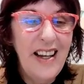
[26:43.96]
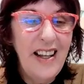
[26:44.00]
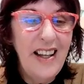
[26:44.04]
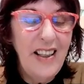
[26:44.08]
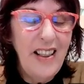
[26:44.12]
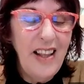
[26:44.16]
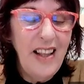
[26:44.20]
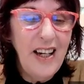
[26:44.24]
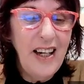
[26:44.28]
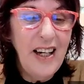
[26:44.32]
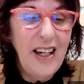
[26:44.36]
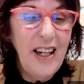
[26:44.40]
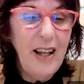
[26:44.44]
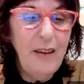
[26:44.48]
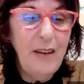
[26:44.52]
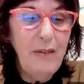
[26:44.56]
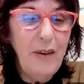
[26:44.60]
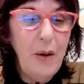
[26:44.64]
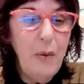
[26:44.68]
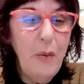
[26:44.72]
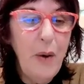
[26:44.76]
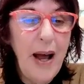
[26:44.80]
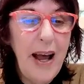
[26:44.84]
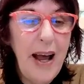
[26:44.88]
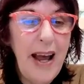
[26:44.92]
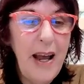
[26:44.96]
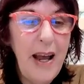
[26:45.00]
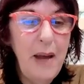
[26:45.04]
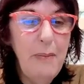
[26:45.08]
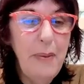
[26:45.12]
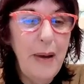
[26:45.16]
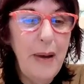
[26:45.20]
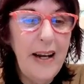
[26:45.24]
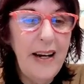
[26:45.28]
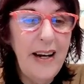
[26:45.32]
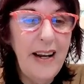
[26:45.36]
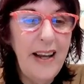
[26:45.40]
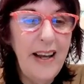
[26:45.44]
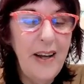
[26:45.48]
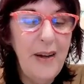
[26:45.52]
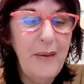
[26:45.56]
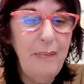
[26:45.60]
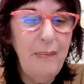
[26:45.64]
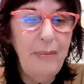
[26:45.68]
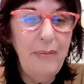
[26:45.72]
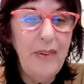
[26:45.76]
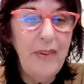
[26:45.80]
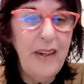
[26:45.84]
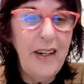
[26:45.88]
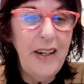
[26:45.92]
in a lovely way, but
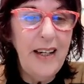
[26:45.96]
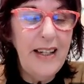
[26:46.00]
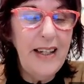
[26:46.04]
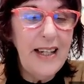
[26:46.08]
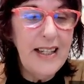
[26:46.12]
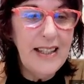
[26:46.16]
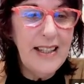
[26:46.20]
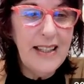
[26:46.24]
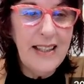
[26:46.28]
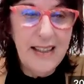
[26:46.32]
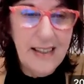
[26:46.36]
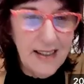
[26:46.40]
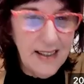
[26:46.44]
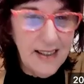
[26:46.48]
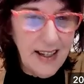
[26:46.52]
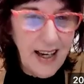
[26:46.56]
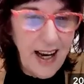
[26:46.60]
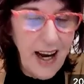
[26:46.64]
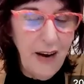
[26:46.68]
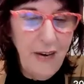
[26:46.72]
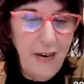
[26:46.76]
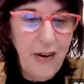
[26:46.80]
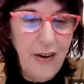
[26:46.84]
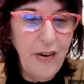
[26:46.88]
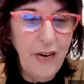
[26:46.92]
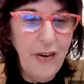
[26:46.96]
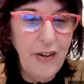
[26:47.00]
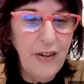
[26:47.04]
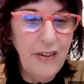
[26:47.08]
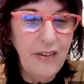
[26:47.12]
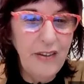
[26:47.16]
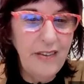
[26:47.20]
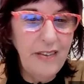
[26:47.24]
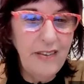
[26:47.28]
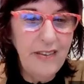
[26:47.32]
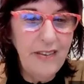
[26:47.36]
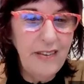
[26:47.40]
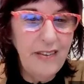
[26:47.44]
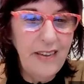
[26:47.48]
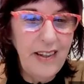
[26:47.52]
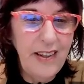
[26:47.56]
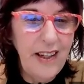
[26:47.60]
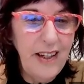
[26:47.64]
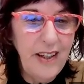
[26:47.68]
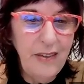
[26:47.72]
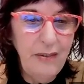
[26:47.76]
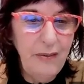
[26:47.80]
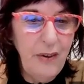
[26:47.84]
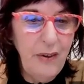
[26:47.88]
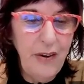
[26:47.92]
it isn't carrying on
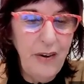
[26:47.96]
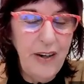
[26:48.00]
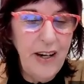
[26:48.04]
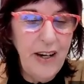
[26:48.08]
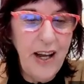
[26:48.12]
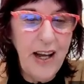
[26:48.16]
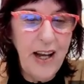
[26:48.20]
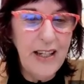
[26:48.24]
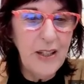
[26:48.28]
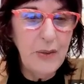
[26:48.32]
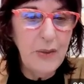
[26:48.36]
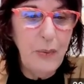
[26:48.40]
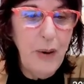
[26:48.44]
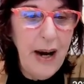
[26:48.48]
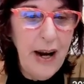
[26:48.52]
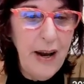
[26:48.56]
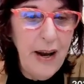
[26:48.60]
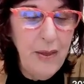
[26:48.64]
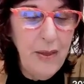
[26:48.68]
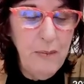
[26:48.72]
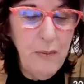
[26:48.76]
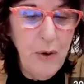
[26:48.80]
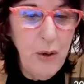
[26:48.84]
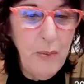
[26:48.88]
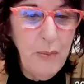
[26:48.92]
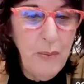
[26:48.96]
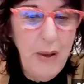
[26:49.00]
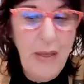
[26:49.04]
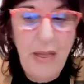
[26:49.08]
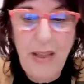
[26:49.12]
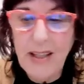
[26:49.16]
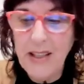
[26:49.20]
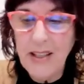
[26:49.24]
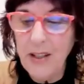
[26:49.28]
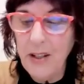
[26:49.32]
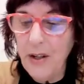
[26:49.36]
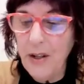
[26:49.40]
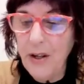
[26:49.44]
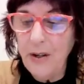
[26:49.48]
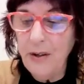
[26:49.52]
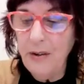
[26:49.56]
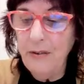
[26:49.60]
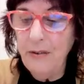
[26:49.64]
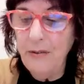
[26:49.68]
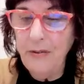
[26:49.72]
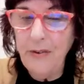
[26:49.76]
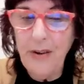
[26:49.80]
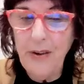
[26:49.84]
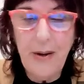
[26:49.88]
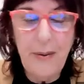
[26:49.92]
in a very nice way at the moment. There's a lot
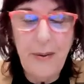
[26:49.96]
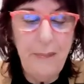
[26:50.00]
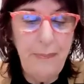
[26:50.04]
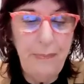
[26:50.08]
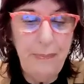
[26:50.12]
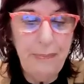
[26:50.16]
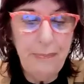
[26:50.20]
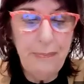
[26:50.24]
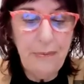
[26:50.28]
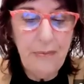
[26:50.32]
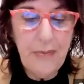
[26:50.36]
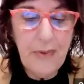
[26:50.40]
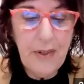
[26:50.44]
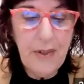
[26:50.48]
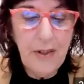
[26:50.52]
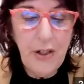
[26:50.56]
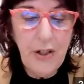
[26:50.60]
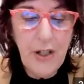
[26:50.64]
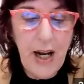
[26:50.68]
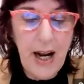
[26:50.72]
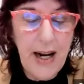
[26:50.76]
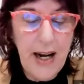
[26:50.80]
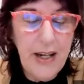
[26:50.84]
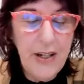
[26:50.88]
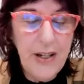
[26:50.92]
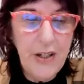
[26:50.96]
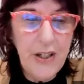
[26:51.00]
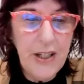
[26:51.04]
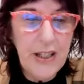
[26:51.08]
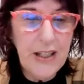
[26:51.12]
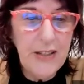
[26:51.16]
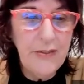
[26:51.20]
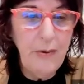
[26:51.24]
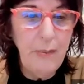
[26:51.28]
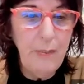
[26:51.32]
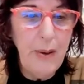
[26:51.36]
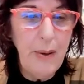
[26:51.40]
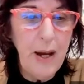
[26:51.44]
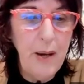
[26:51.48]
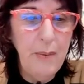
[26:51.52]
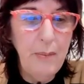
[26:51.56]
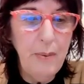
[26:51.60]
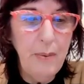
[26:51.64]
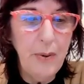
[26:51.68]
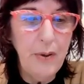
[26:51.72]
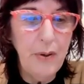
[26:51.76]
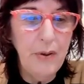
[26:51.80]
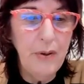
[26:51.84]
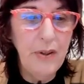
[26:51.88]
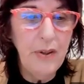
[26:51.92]
of challenges for
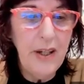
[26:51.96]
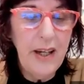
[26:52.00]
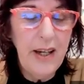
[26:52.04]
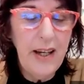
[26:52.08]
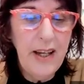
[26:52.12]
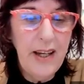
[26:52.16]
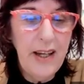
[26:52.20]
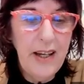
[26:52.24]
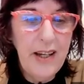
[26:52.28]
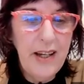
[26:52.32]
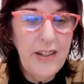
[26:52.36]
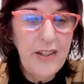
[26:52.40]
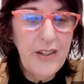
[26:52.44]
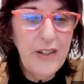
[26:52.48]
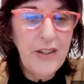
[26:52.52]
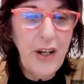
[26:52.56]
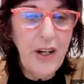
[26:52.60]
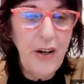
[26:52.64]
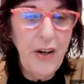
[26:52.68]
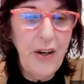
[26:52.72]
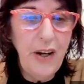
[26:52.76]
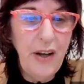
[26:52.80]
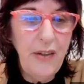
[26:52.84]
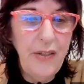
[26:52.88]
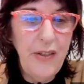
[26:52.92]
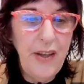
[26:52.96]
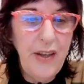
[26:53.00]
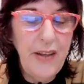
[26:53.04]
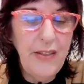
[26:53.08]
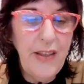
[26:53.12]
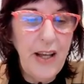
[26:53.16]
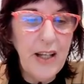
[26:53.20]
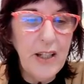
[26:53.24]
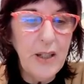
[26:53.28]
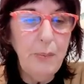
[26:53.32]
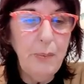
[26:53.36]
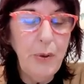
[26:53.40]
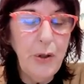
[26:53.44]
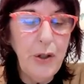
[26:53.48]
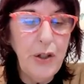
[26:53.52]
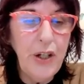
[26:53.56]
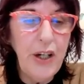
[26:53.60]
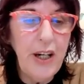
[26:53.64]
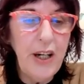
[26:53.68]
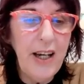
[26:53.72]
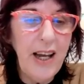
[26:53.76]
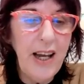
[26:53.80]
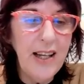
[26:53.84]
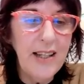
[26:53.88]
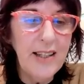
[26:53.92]
people. So I think that's
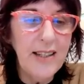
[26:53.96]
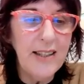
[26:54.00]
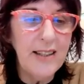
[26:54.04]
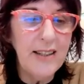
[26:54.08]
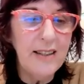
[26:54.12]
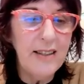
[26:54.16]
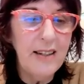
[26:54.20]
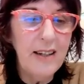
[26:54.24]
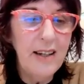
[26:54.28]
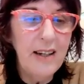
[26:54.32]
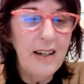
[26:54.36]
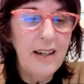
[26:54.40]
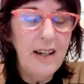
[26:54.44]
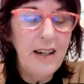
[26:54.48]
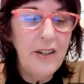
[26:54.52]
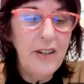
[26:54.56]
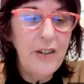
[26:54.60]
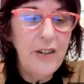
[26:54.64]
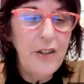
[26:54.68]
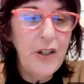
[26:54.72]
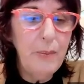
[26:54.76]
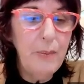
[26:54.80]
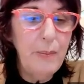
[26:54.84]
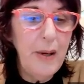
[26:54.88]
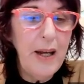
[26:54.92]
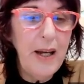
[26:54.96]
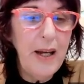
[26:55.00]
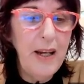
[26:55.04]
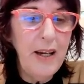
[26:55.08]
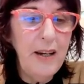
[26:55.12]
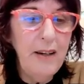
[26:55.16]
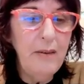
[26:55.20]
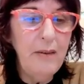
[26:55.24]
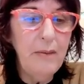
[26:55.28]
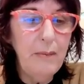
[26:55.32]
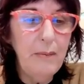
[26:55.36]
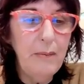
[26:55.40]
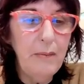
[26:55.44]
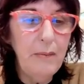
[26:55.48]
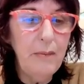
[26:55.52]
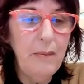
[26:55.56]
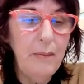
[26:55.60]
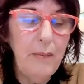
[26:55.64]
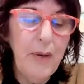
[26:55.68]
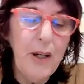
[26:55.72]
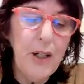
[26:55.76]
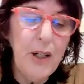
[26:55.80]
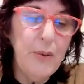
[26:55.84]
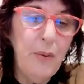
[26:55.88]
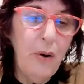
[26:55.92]
pushing us to be
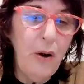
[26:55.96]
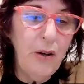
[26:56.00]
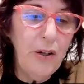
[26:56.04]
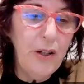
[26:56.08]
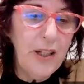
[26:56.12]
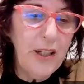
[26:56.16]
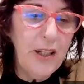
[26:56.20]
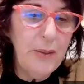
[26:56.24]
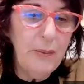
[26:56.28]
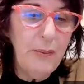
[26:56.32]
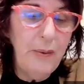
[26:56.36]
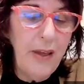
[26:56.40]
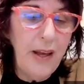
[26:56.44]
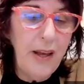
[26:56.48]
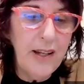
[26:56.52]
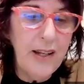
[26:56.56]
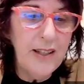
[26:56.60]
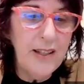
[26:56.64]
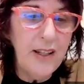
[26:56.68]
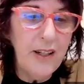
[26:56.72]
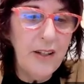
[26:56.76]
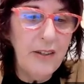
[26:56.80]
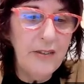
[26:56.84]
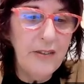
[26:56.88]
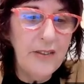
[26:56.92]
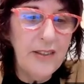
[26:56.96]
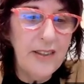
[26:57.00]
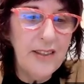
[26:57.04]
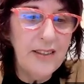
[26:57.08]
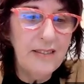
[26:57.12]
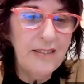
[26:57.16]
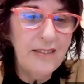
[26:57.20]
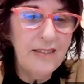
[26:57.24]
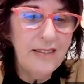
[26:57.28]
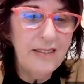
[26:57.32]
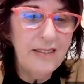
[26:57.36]
much more honest with ourselves.